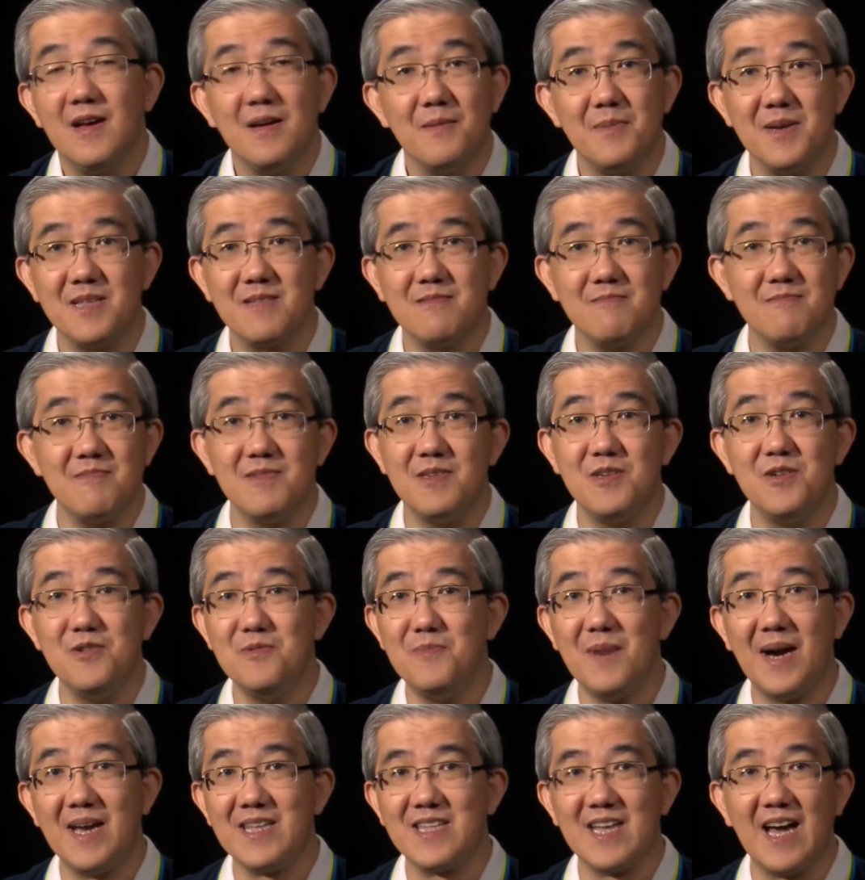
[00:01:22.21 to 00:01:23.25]
But you
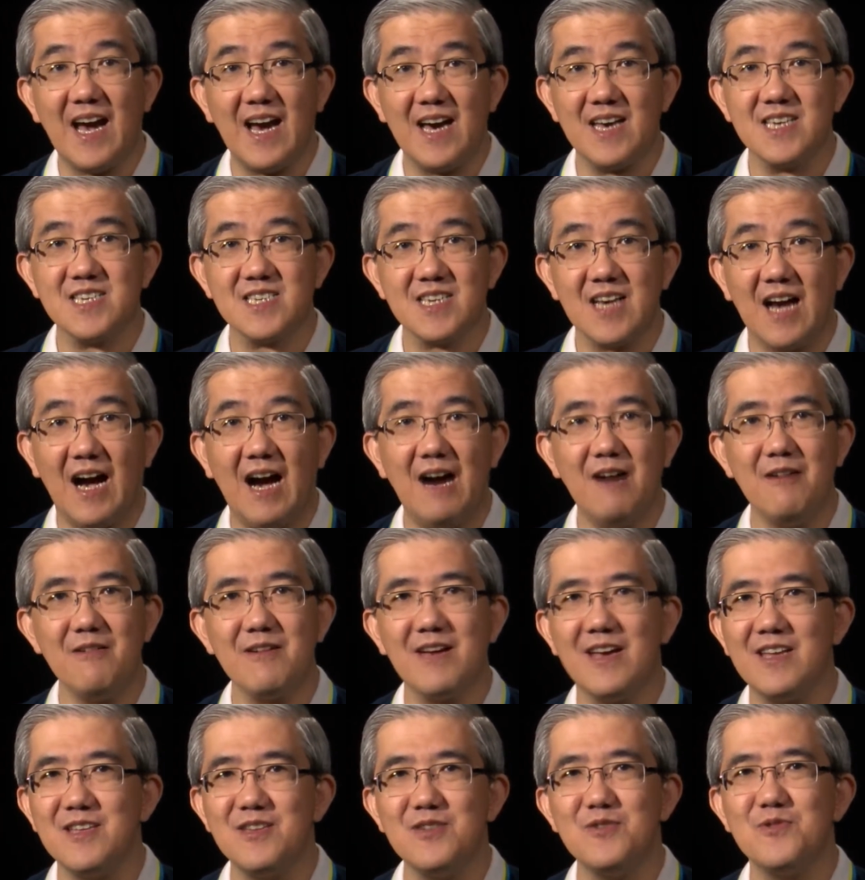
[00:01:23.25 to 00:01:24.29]
might ask, how
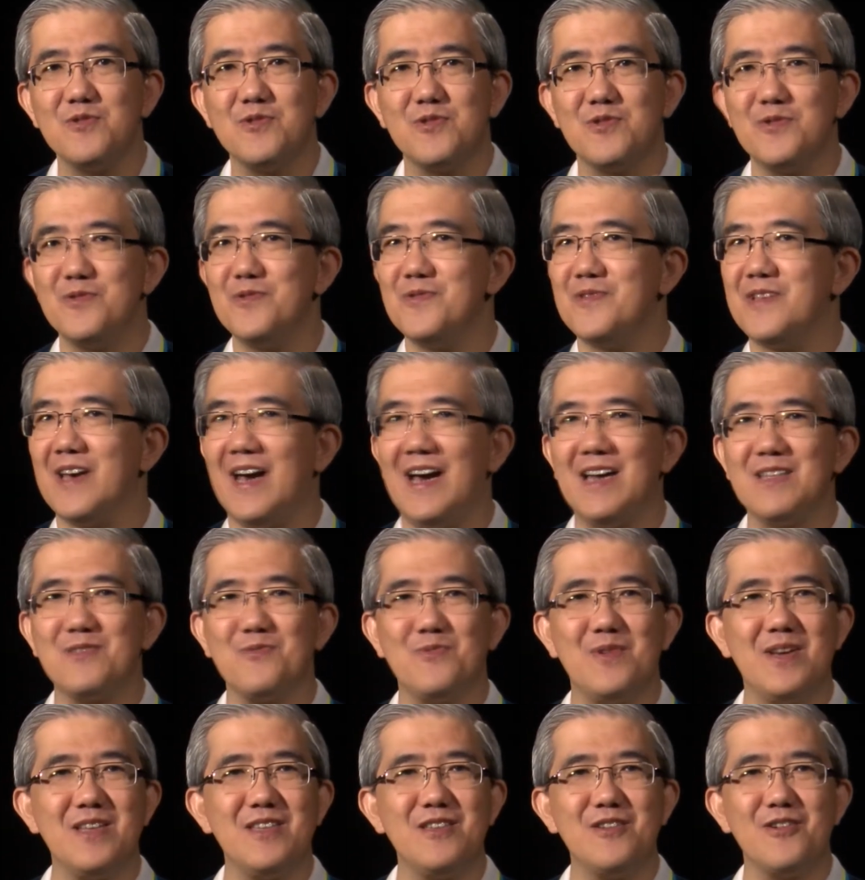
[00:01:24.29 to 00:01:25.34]
can you do that
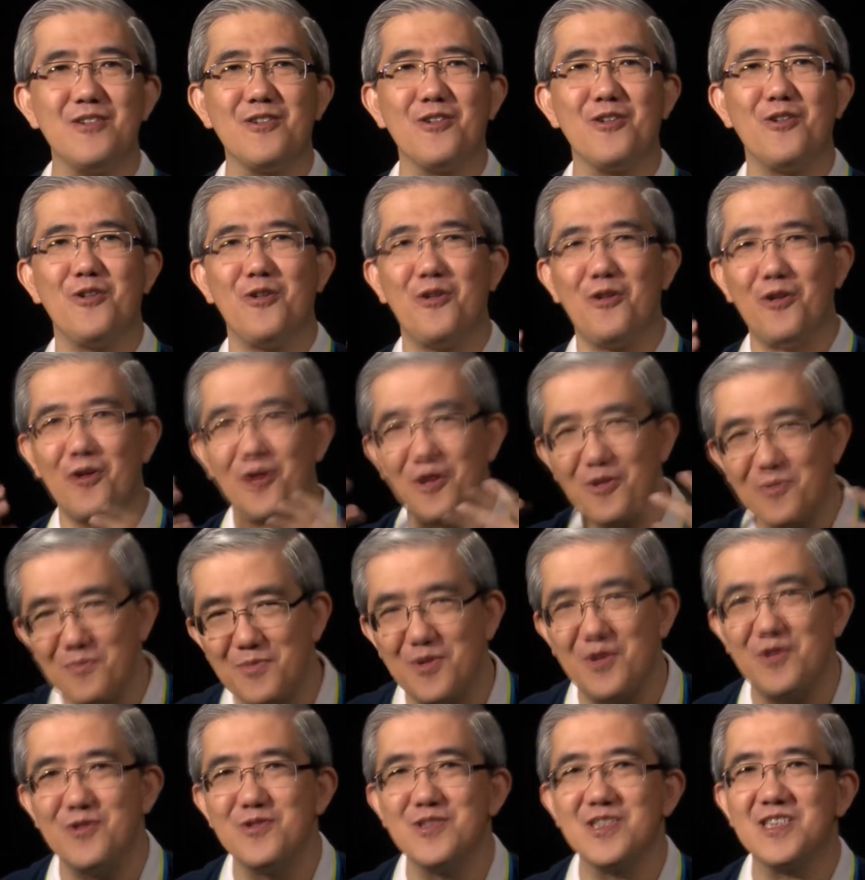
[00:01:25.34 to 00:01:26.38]
when your
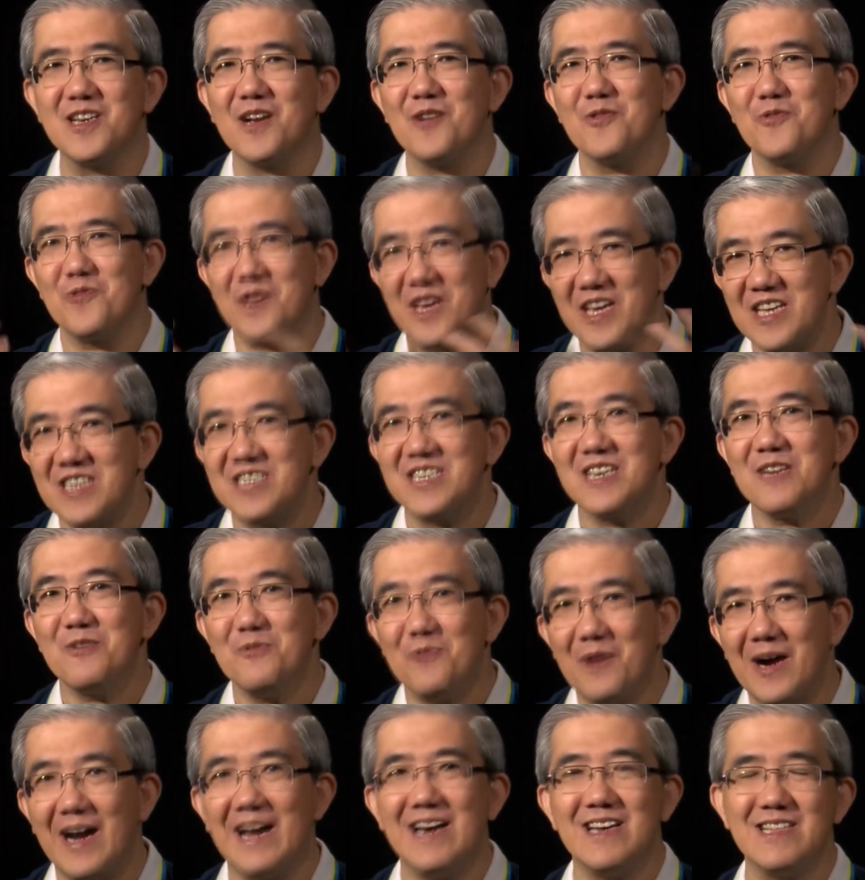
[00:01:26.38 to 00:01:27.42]
hormones are raging
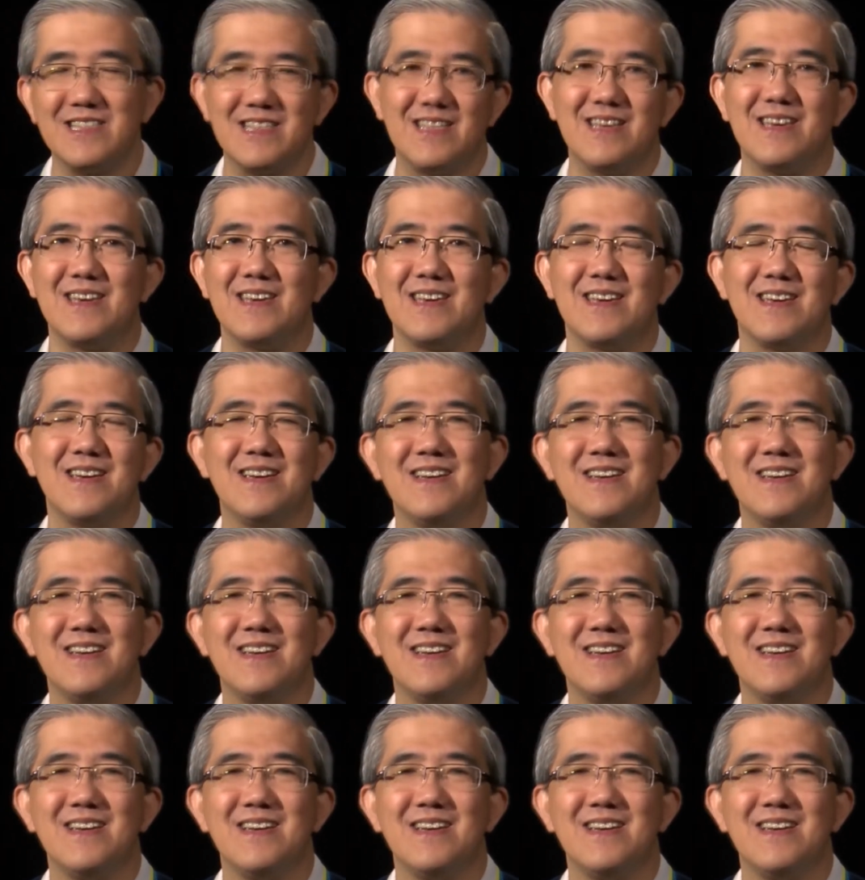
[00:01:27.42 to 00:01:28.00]
wildly?